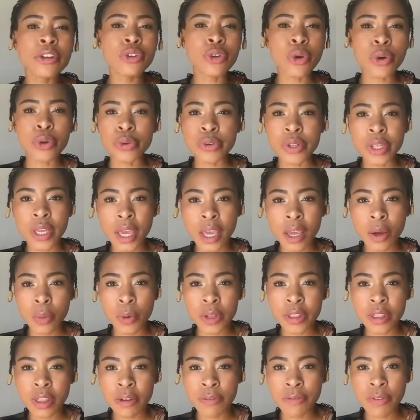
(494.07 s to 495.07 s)
don't care
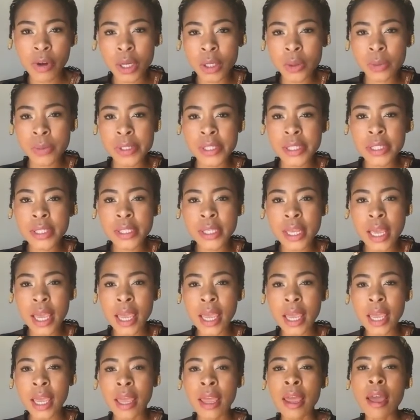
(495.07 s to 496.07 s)
what their followers
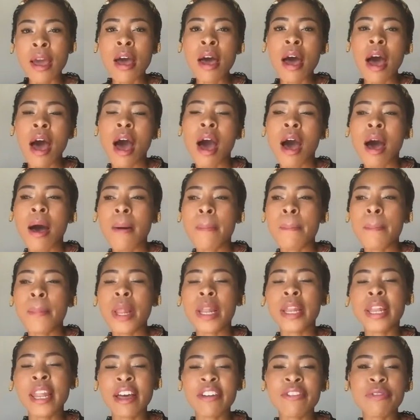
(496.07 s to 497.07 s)
say, um,
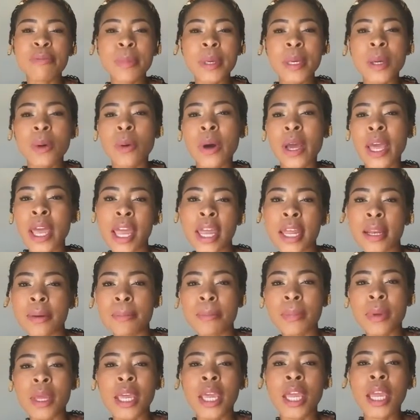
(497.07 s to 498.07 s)
love me or
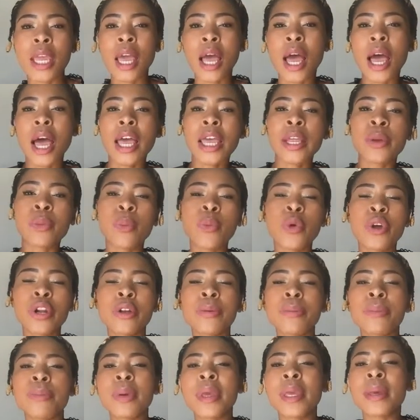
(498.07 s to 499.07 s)
hate me, it
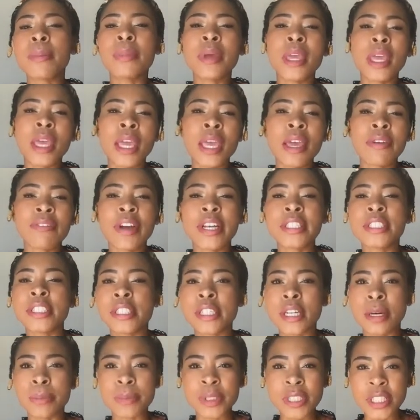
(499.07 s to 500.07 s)
wouldn't be me if I
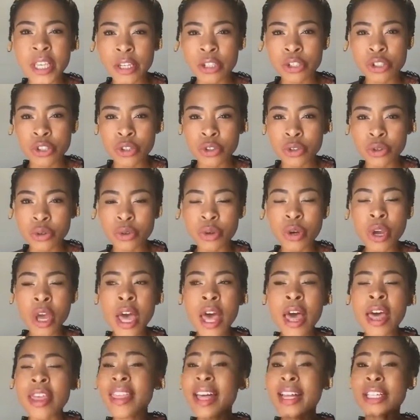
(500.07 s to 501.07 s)
didn't upset you.
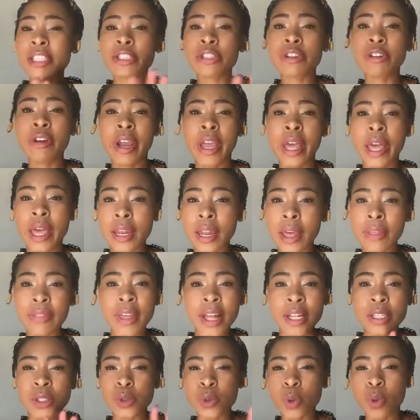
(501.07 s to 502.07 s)
That's great and
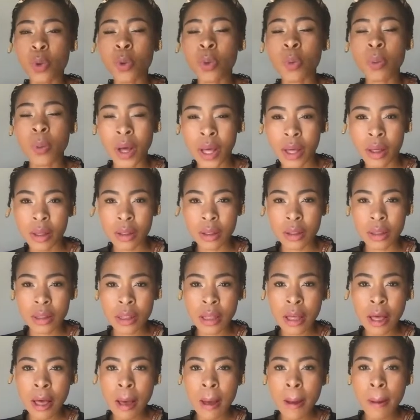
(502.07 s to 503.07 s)
that's all
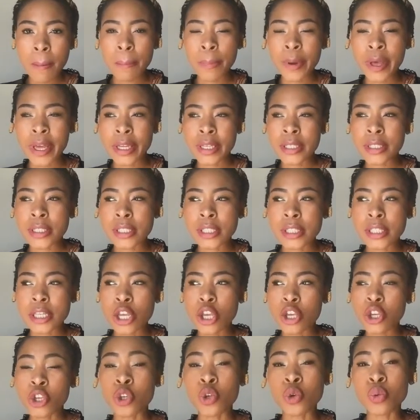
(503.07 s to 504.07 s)
well, but
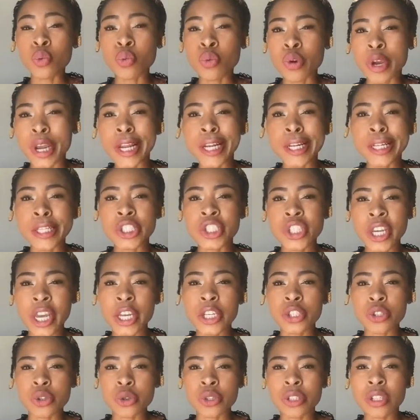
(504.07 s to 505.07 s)
you really
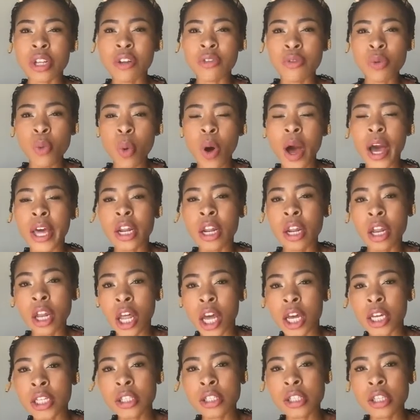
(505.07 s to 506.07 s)
change yourself quite a
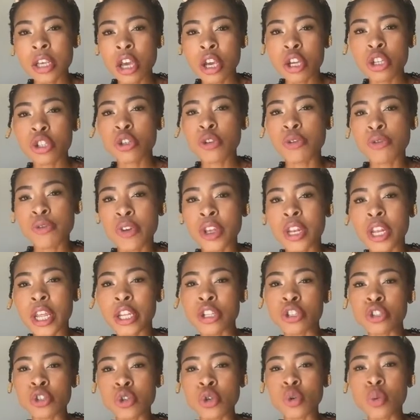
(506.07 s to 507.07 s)
lot to fit
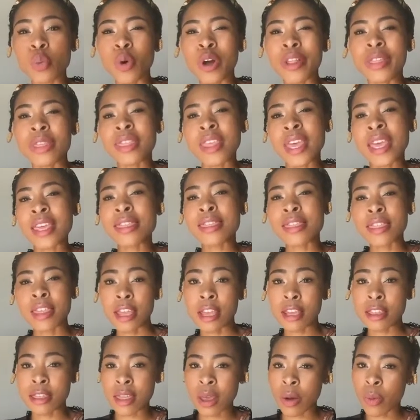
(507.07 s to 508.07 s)
into what they
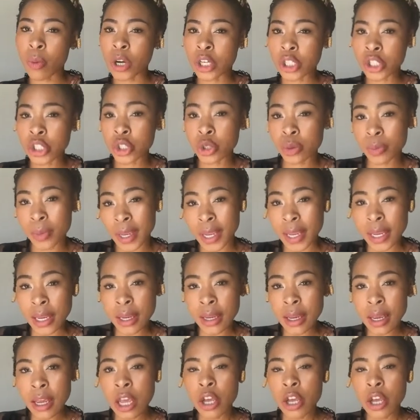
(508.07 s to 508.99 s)
think they want to be.